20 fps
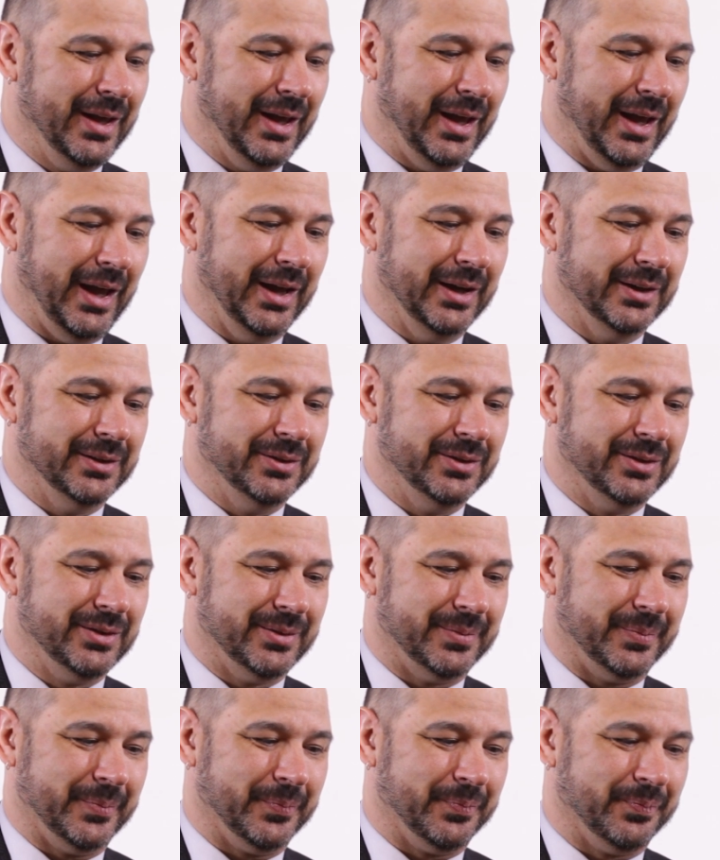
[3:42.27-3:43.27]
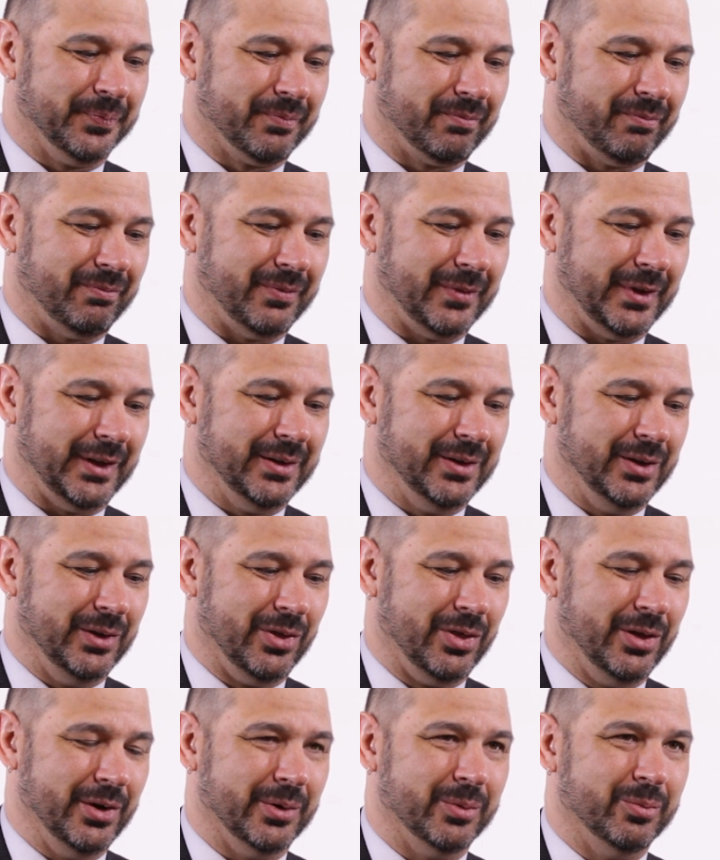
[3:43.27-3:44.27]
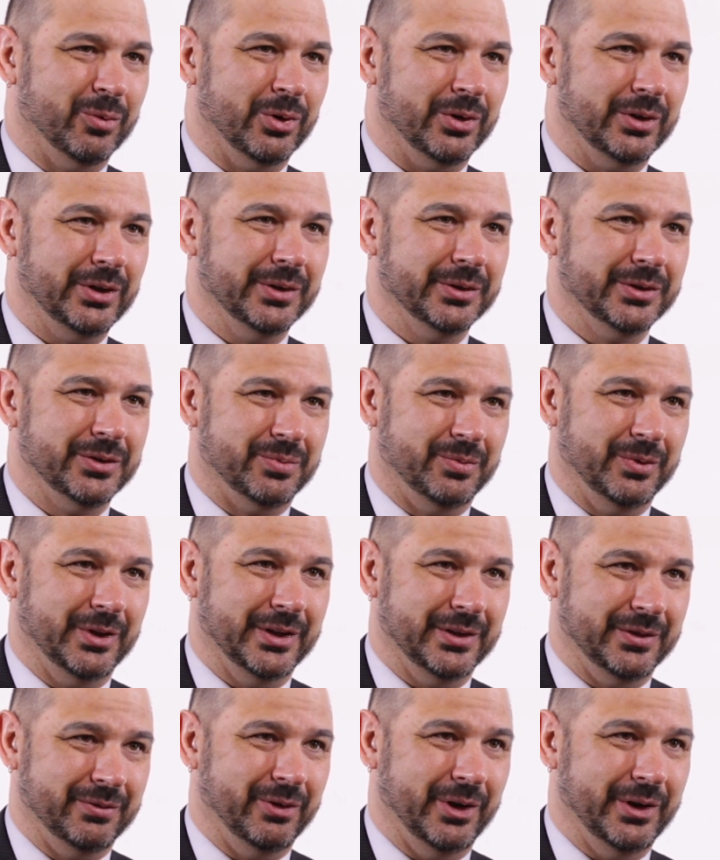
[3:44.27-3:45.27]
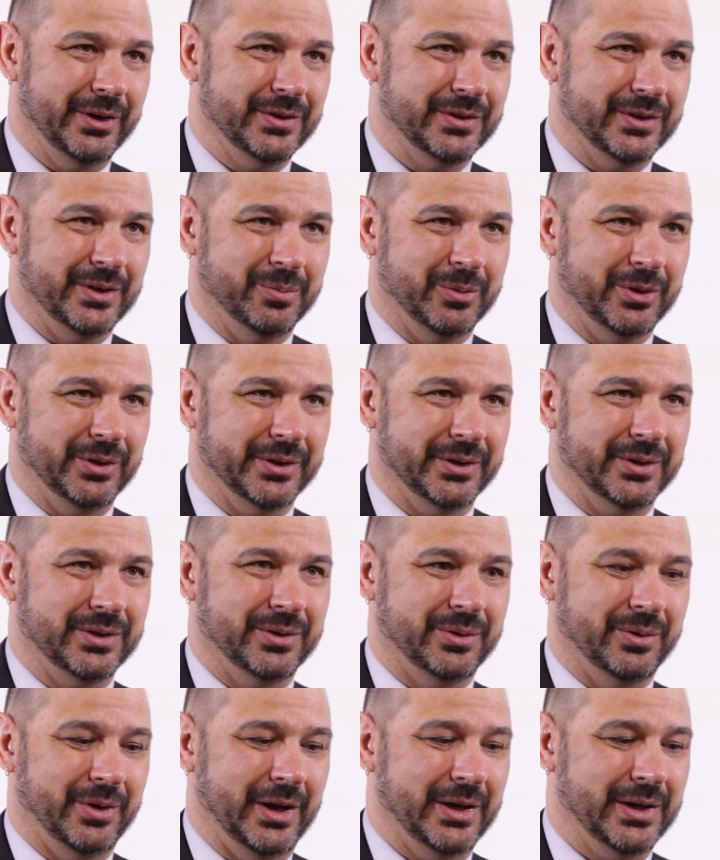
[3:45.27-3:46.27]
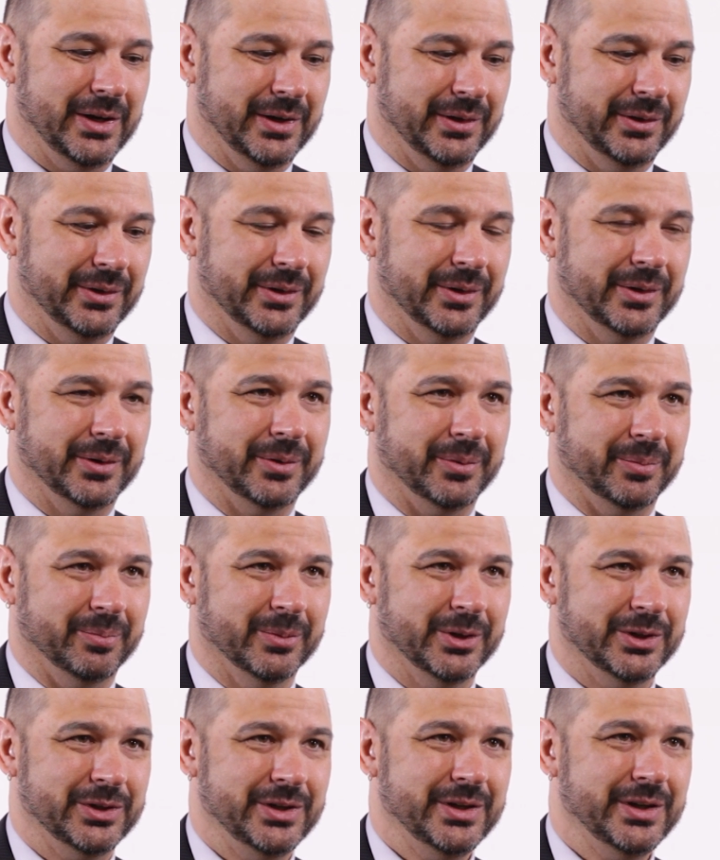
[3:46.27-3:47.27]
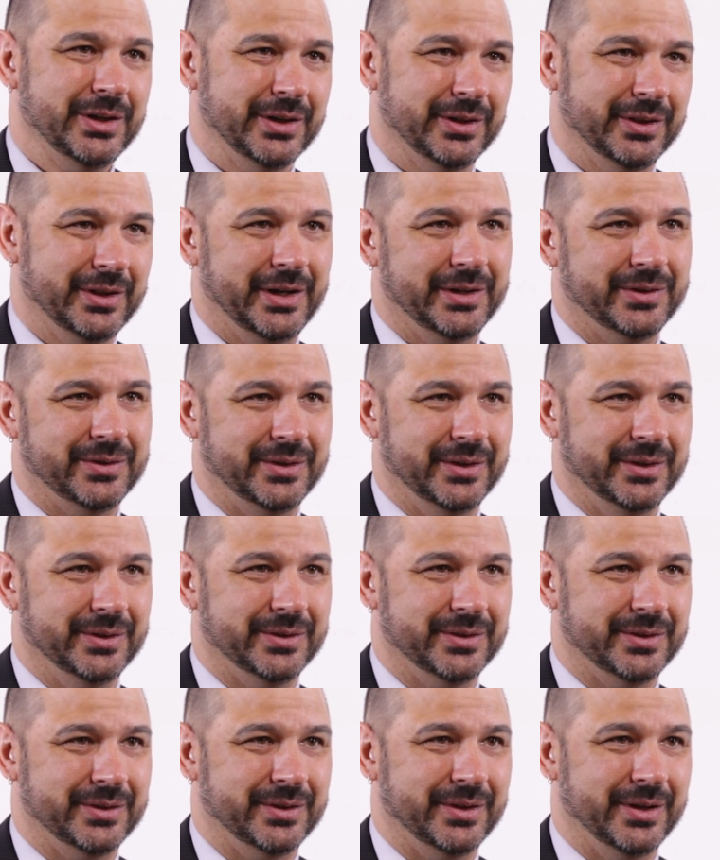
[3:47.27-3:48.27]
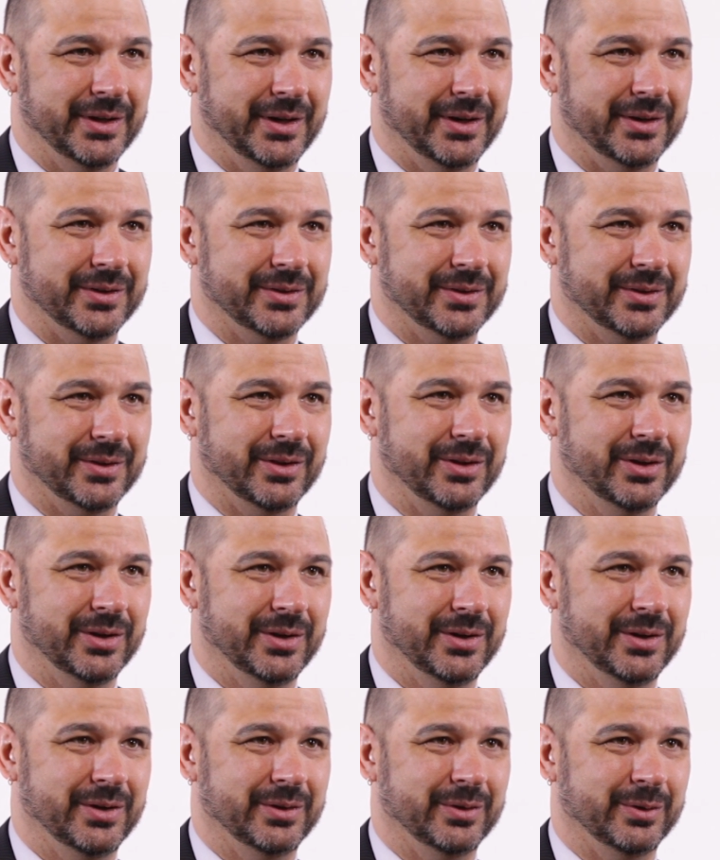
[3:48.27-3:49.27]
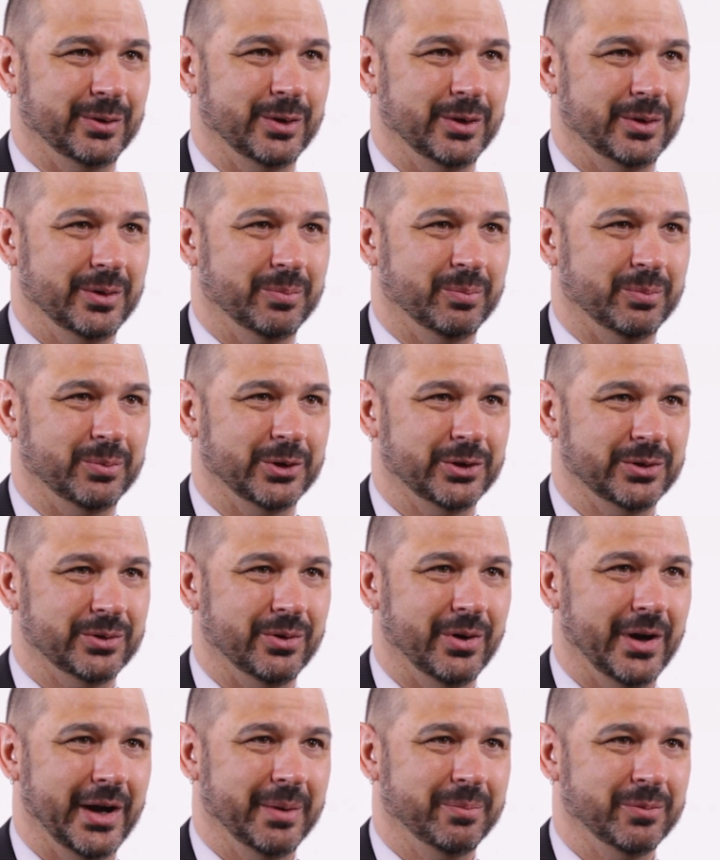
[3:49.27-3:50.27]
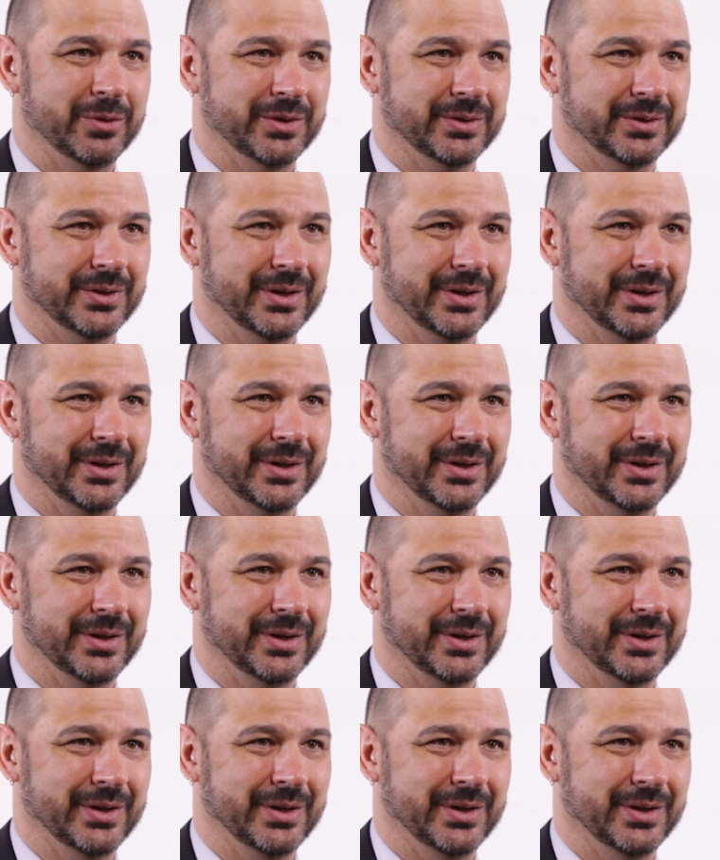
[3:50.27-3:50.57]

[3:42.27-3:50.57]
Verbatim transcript: and their role is very similar to any other machine in that sense, that the prescribed